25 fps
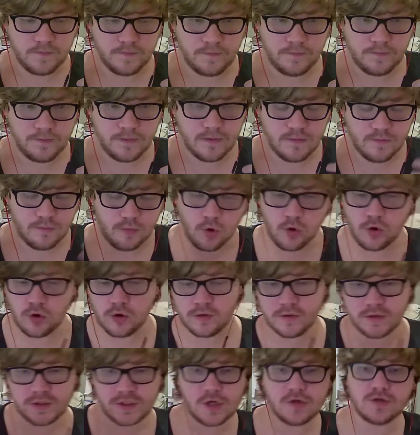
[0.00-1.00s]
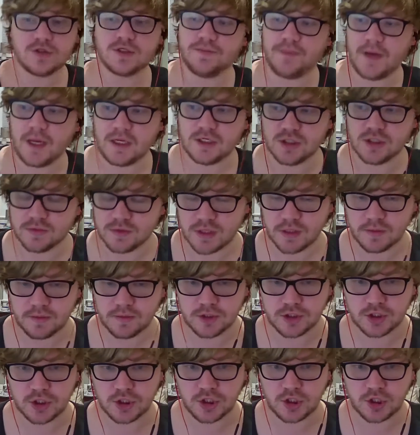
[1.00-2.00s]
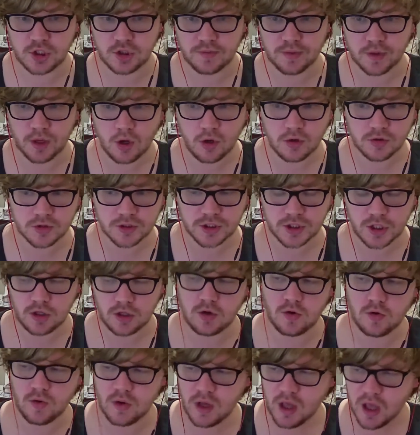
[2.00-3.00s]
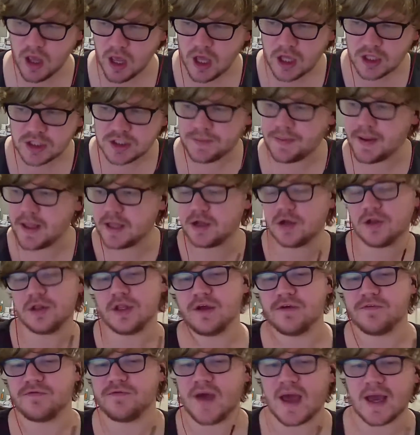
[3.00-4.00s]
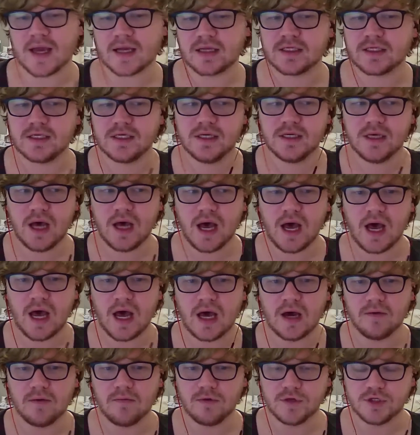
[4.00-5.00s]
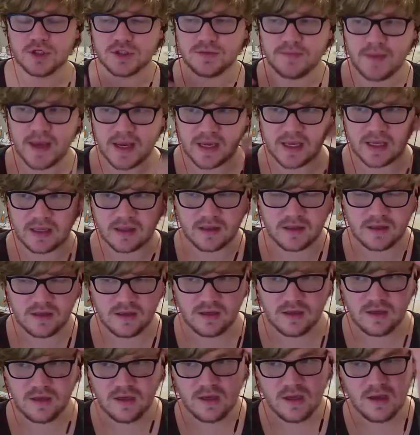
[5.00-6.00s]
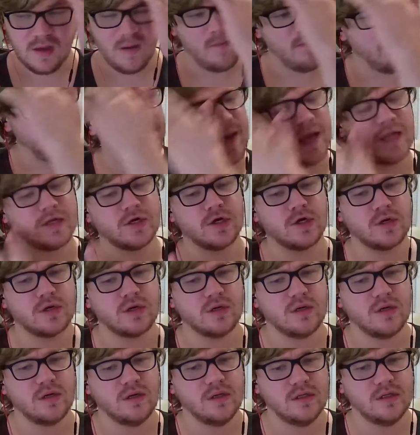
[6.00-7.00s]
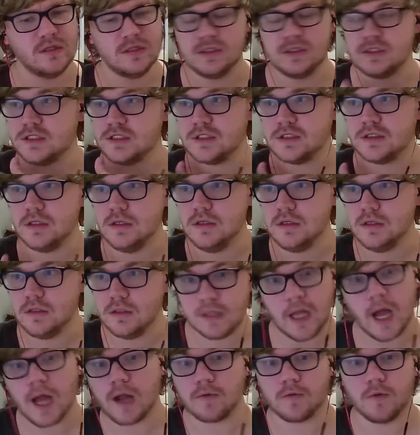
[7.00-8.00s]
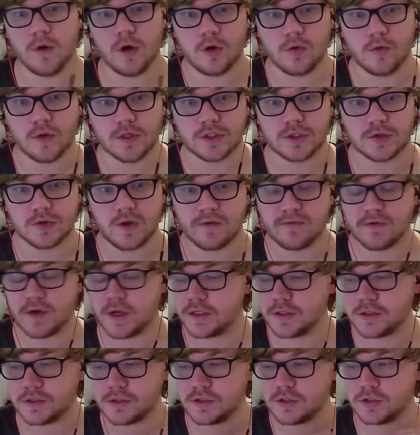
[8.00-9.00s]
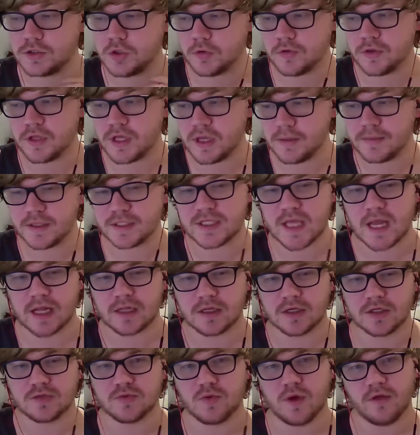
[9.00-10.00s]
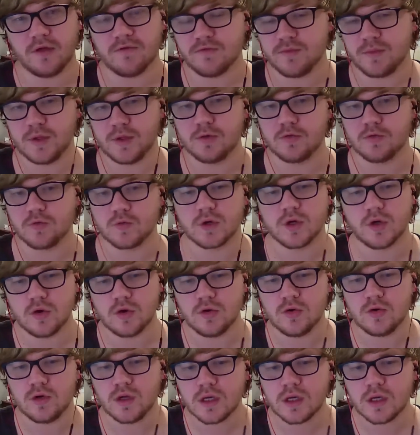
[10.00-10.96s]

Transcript: More zones of Pendulum Summon 2, but also, depending on the effect, would just make it better. Not rogue whatsoever. I don't think Abyss Actors will ever be rogue.